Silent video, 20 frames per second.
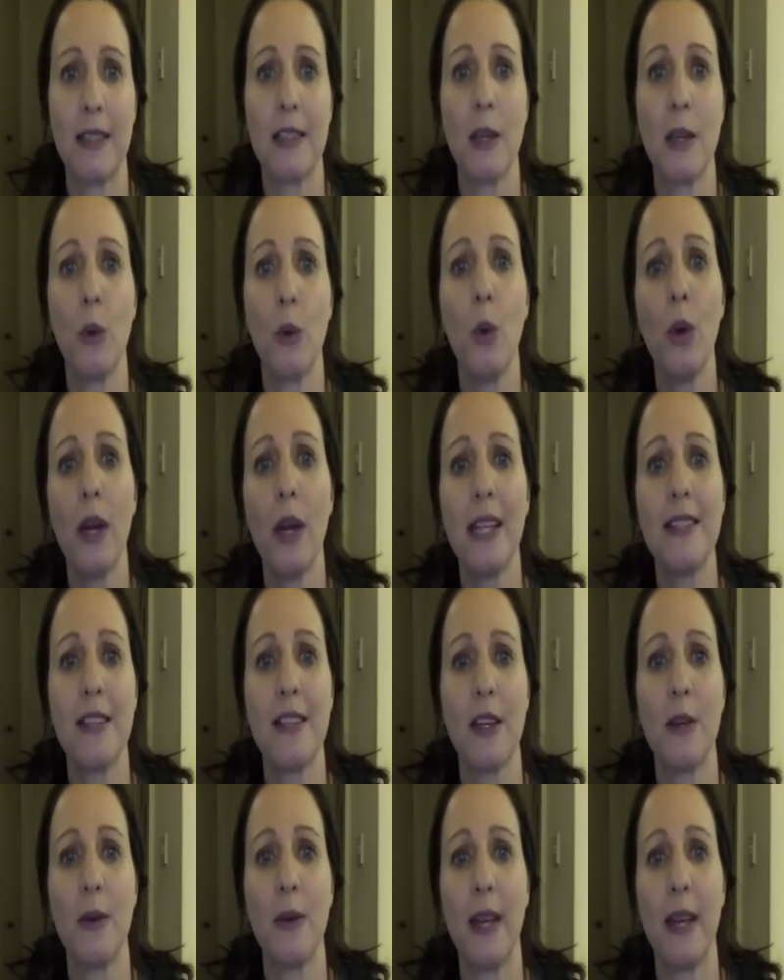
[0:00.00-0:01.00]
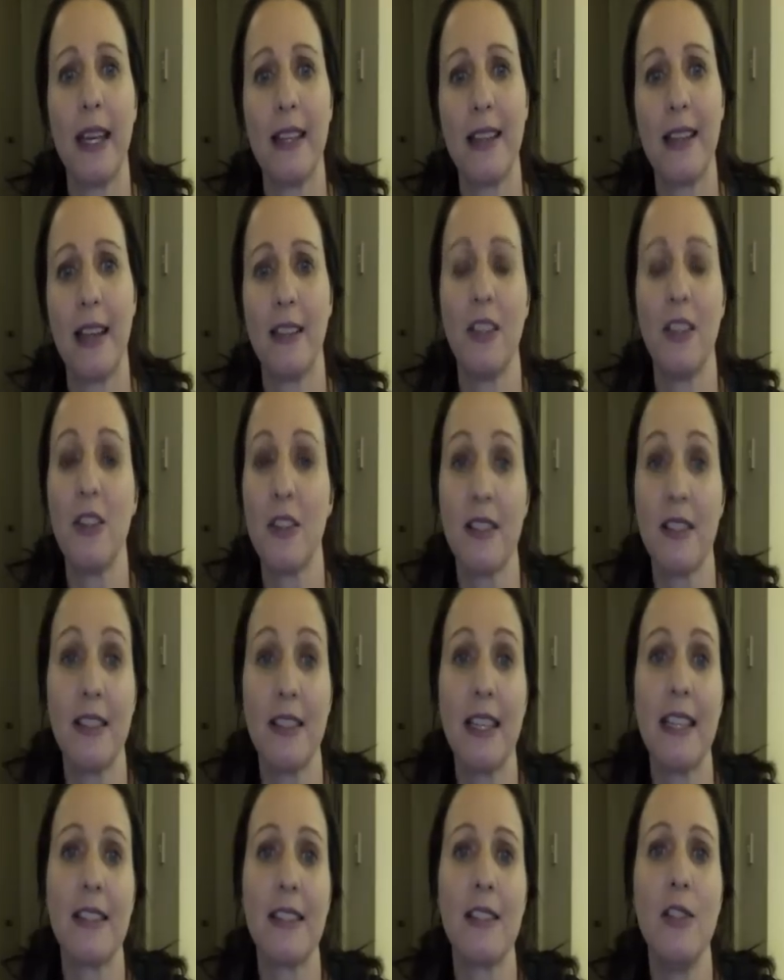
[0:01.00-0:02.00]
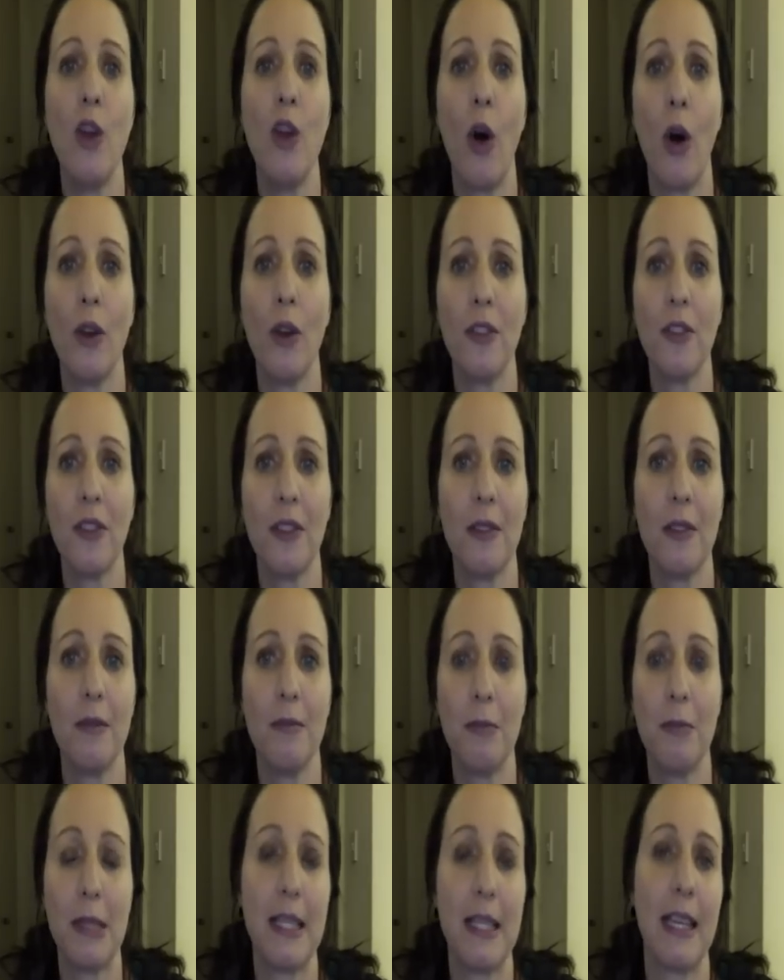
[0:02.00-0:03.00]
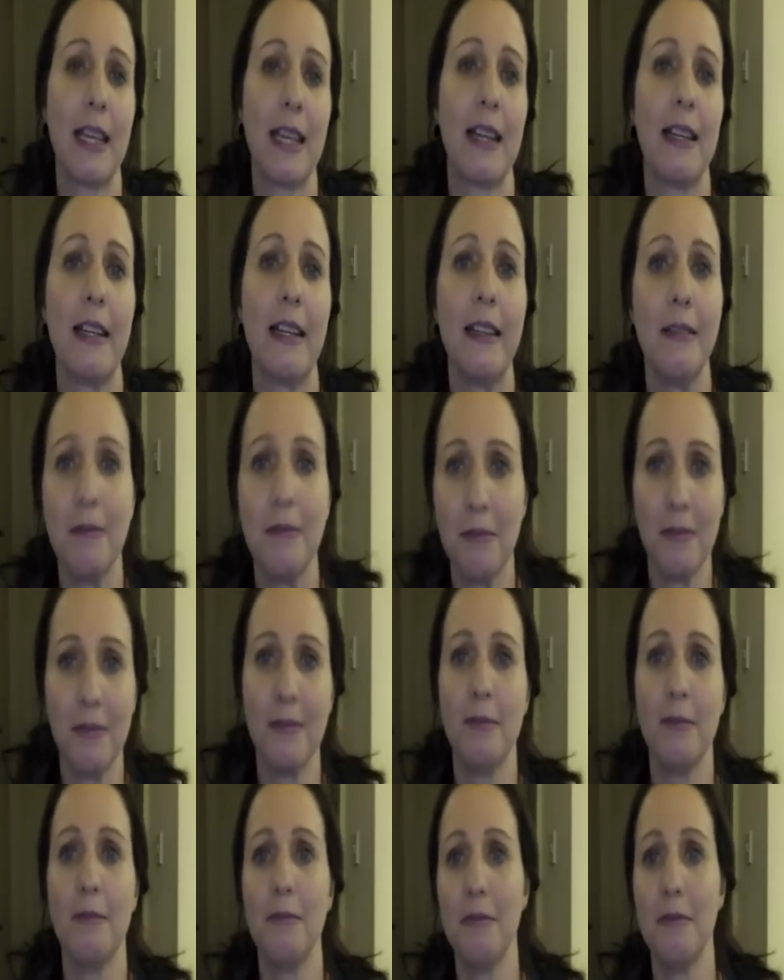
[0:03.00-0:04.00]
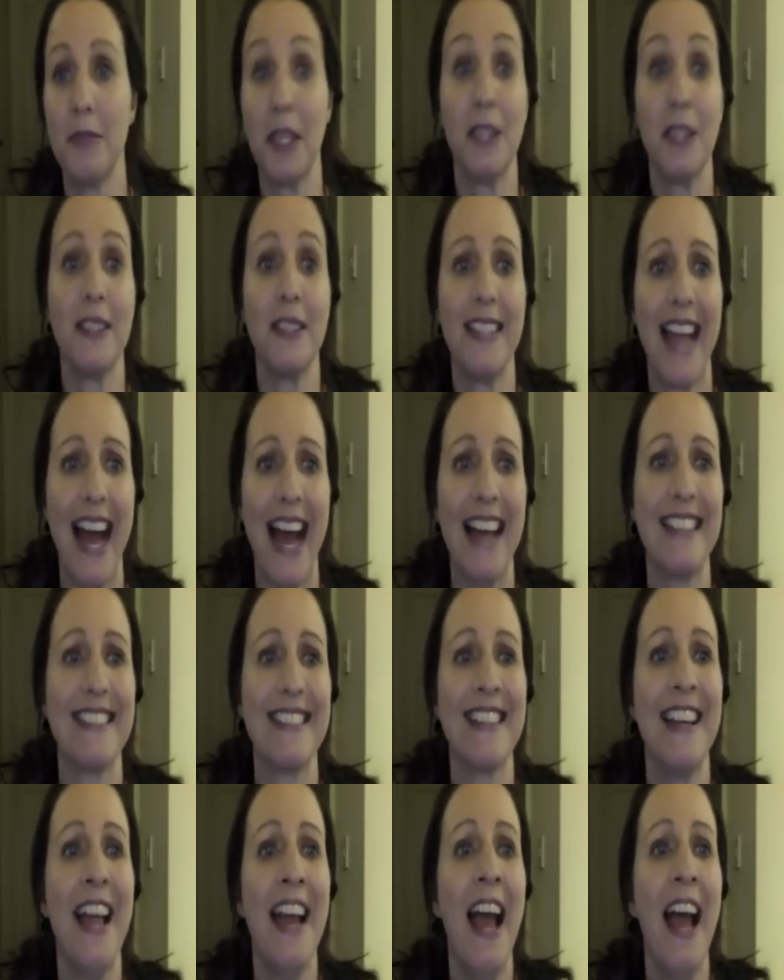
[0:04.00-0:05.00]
So all I do is, and you can see it's not particularly done yet.